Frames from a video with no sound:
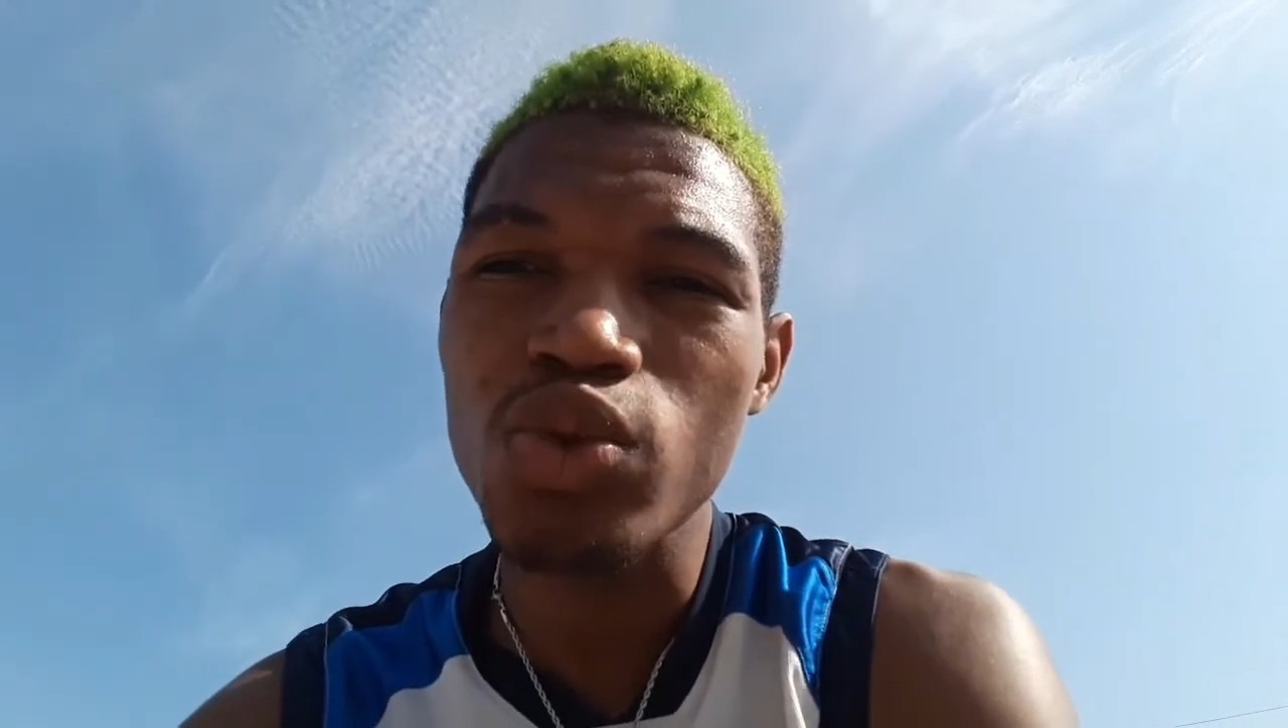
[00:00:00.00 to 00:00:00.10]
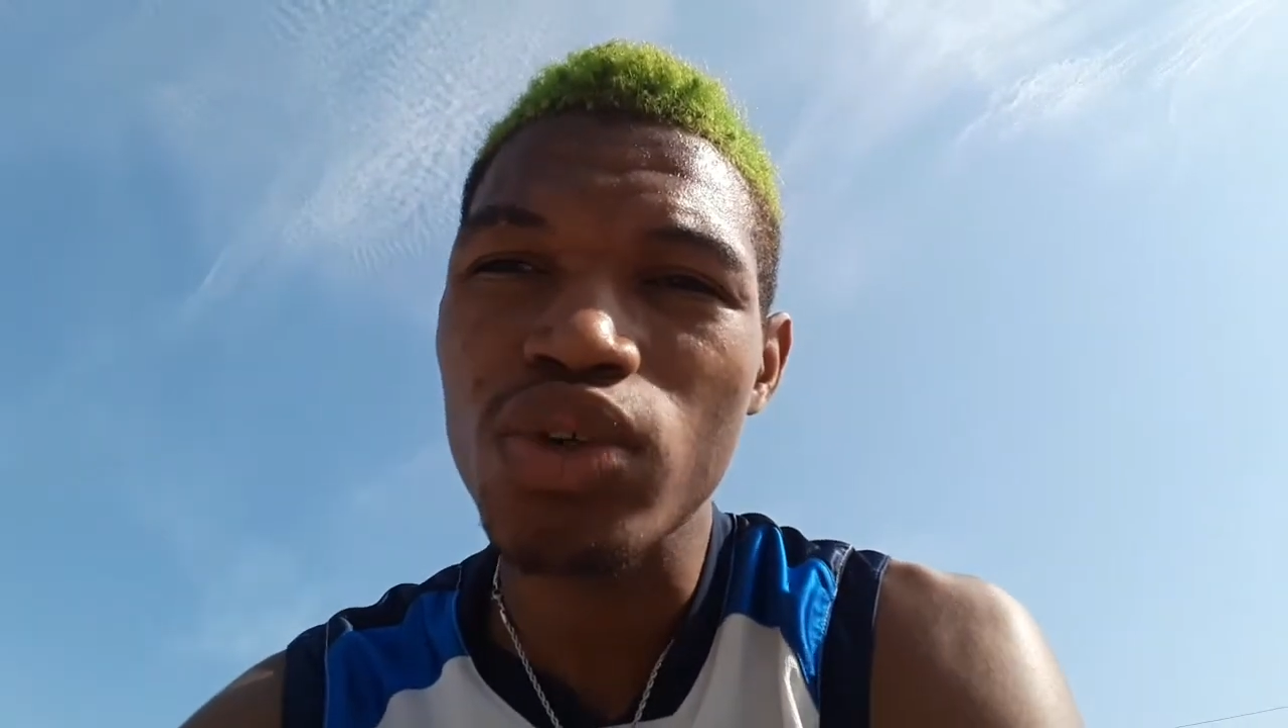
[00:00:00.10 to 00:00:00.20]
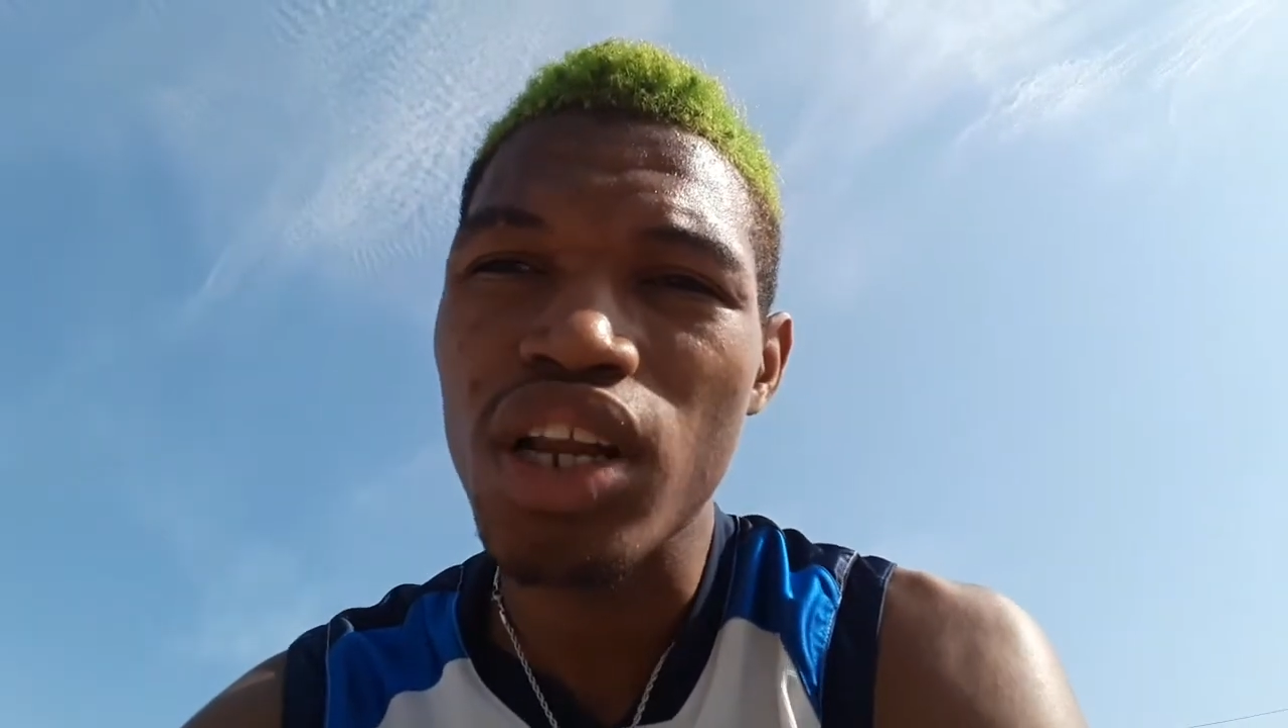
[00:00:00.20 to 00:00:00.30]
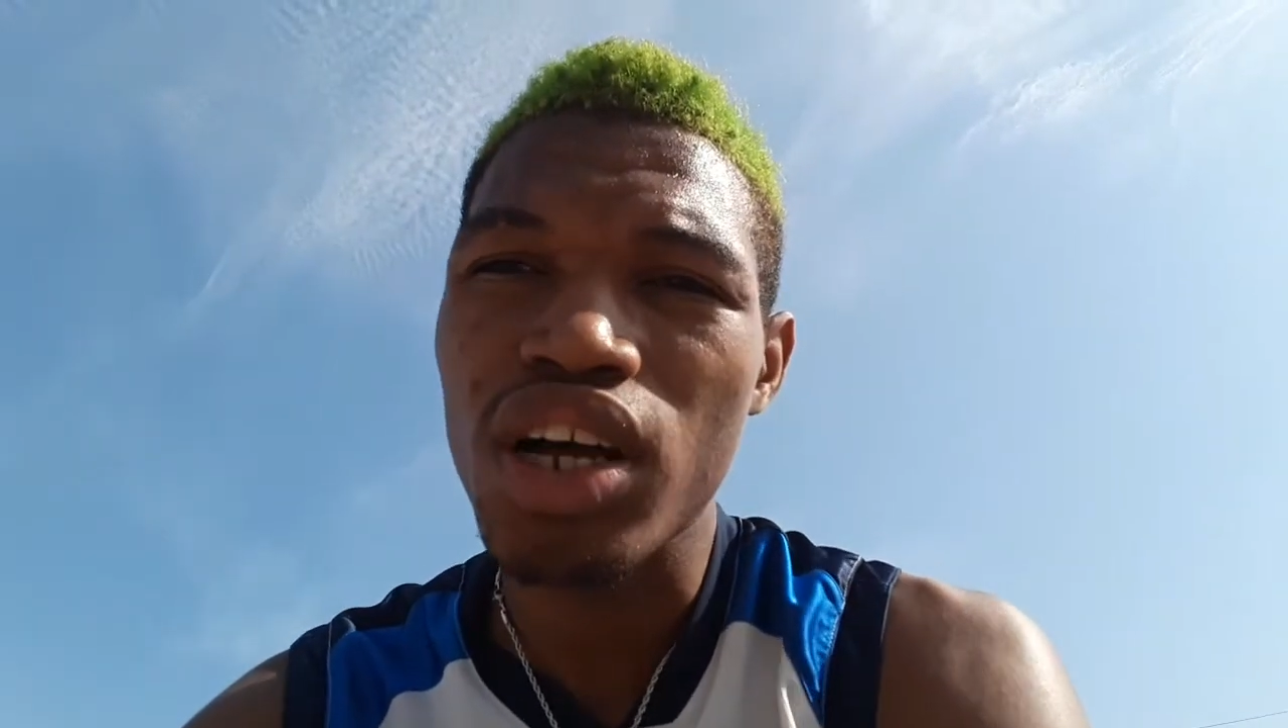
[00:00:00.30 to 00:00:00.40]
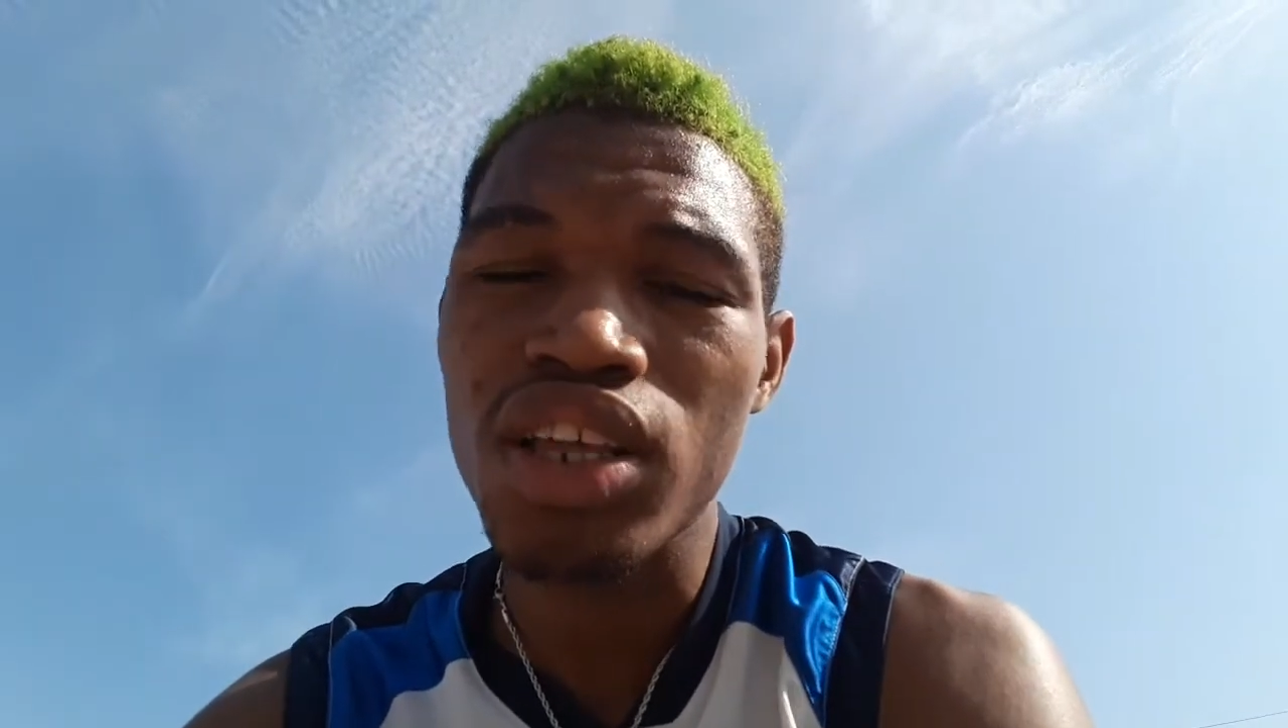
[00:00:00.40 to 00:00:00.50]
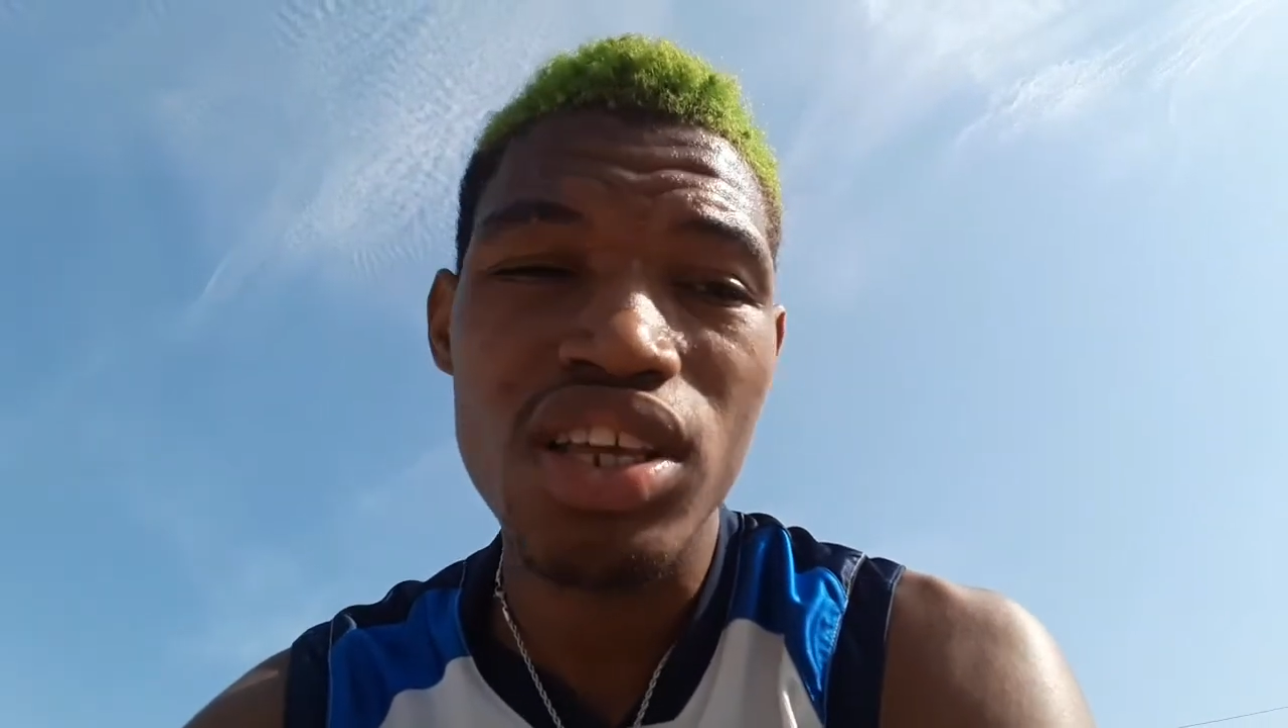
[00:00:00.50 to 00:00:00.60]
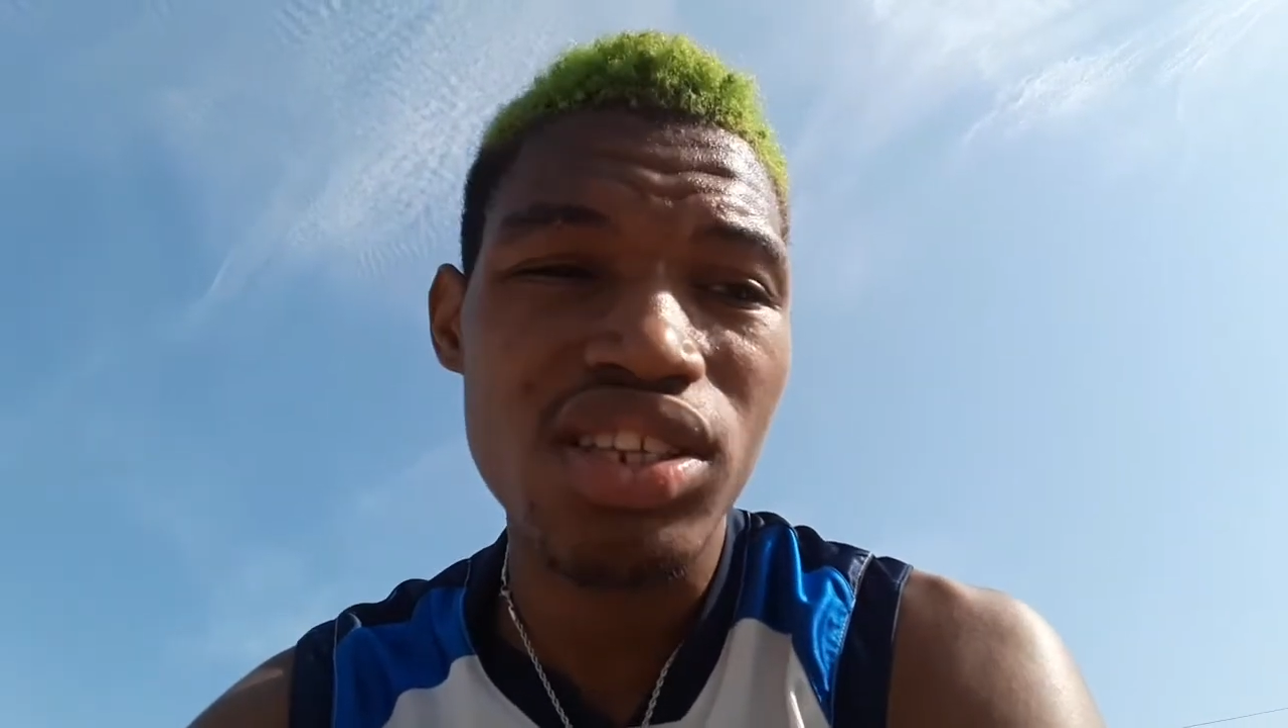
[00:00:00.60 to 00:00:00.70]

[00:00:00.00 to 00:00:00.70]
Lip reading: too long,